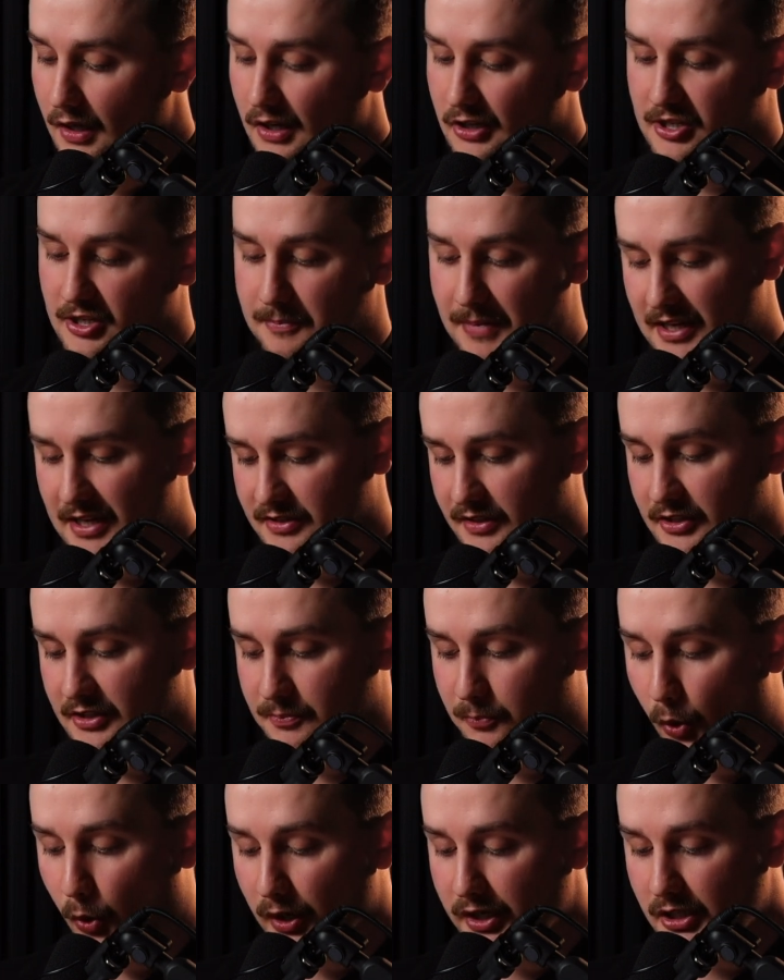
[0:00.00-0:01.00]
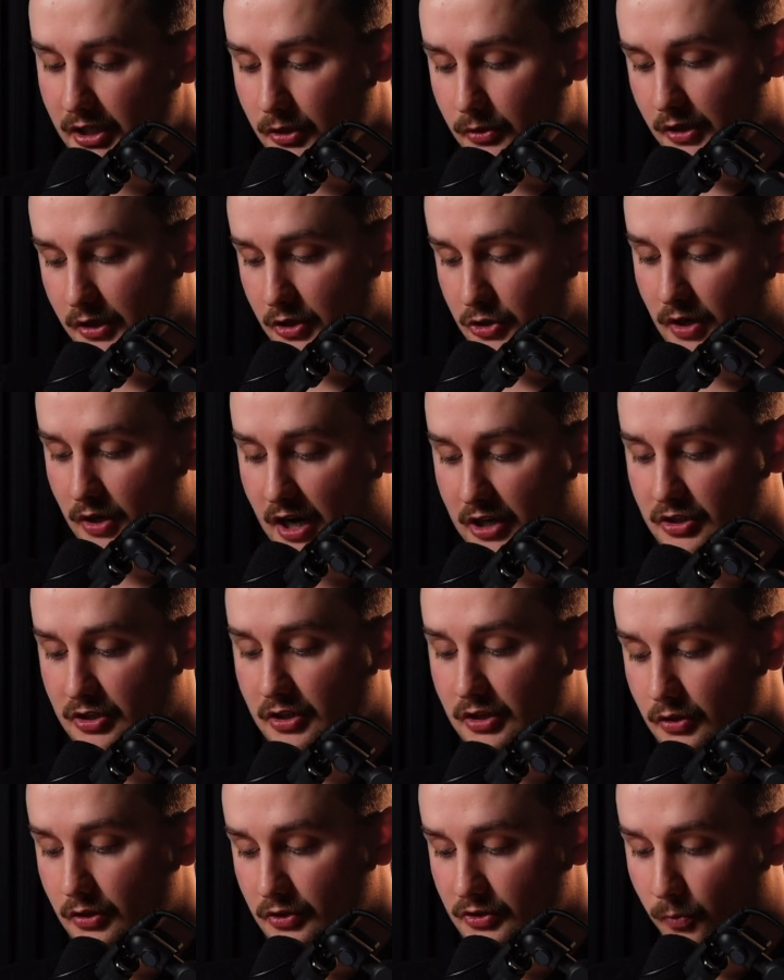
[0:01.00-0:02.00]
So basically, it's pointing you in a direction
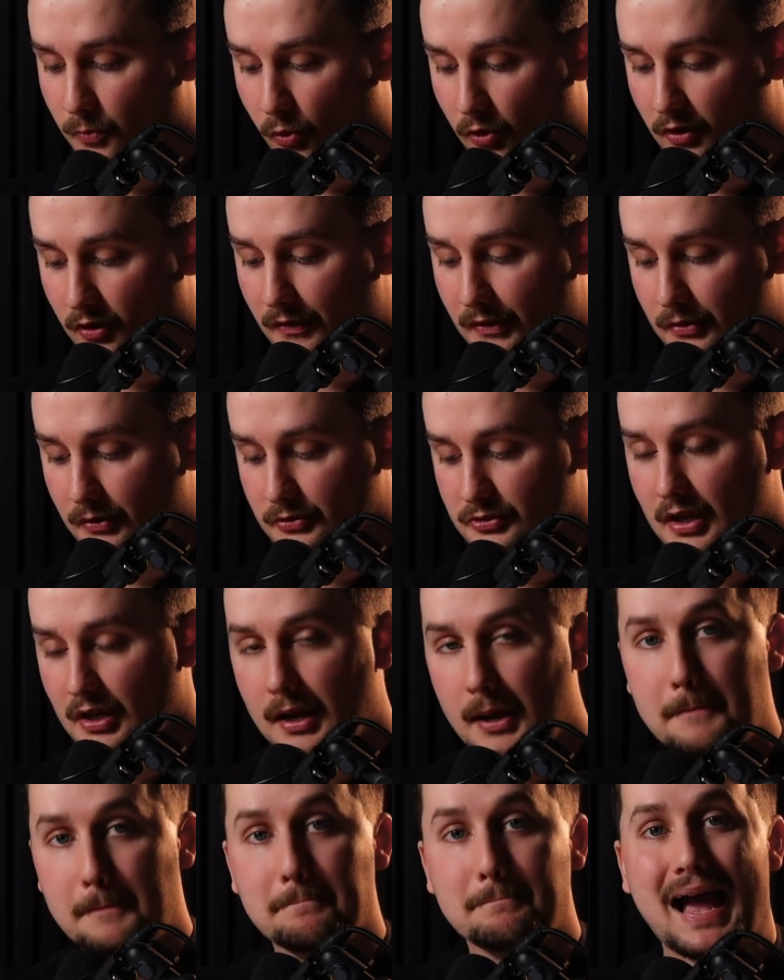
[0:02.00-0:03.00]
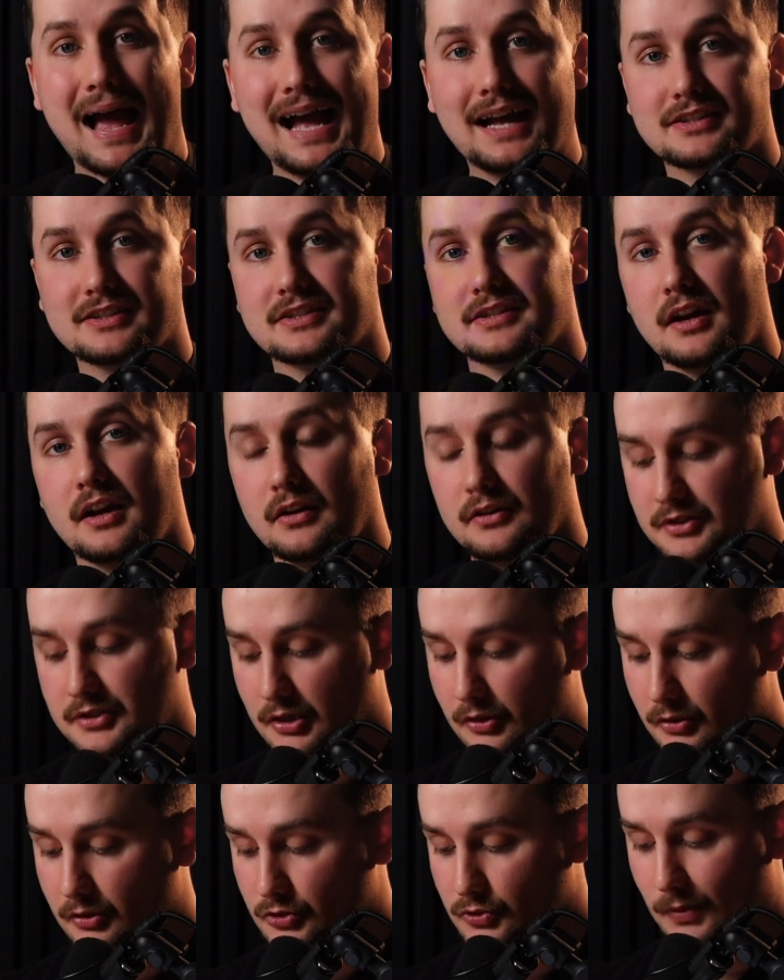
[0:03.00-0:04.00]
to use more of those matte style
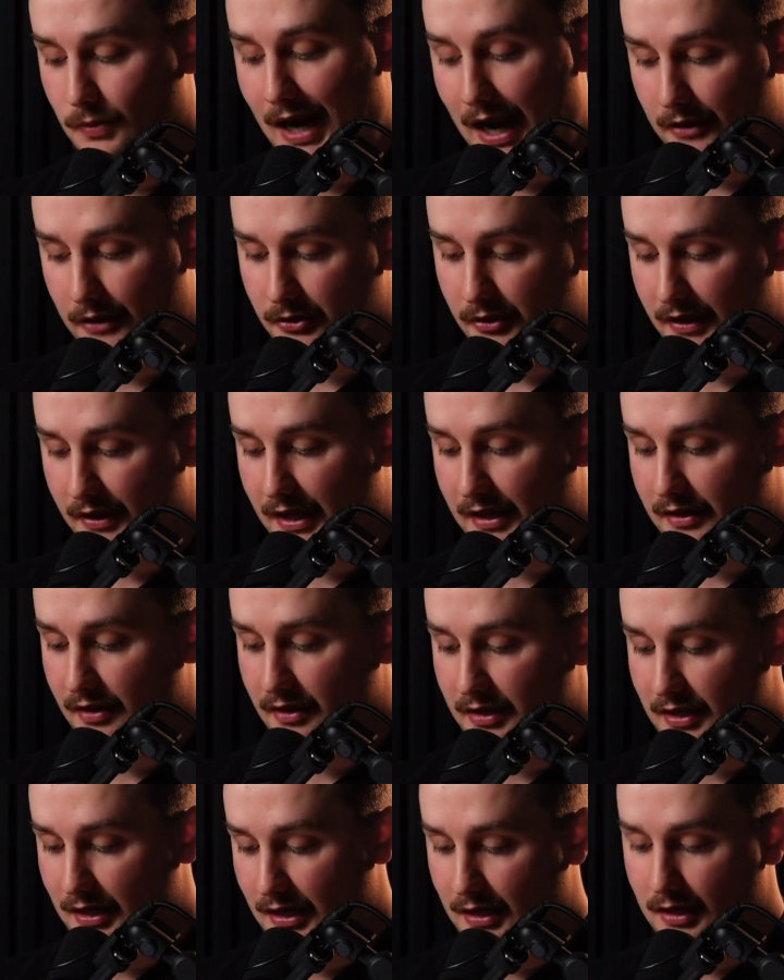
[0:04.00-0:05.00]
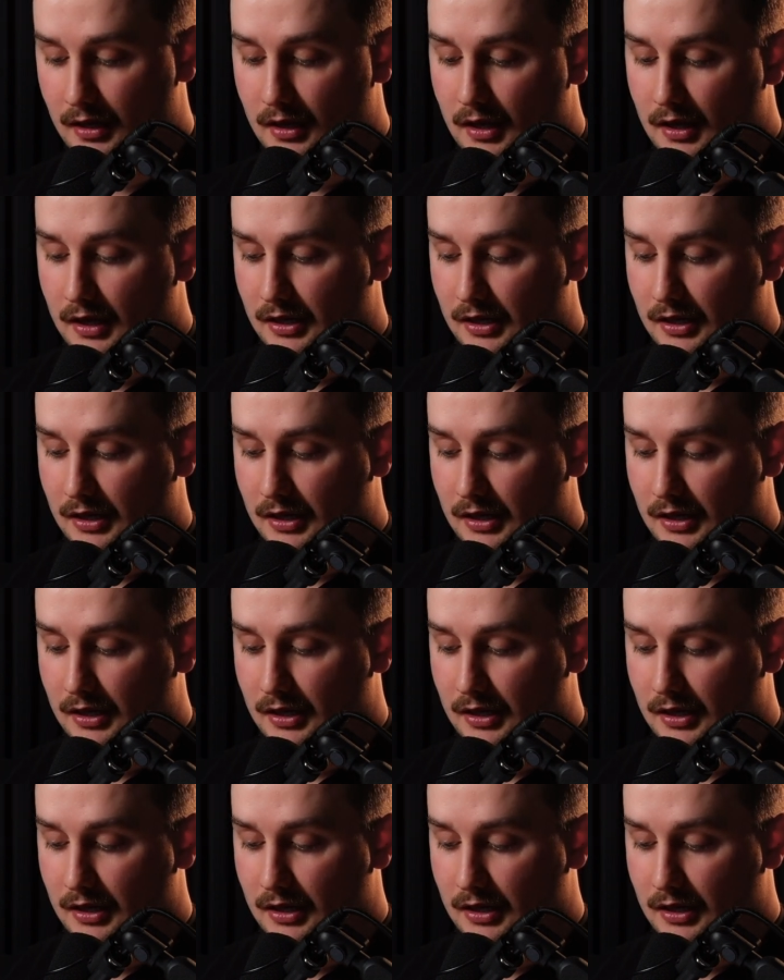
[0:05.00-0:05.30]
tones rather than the,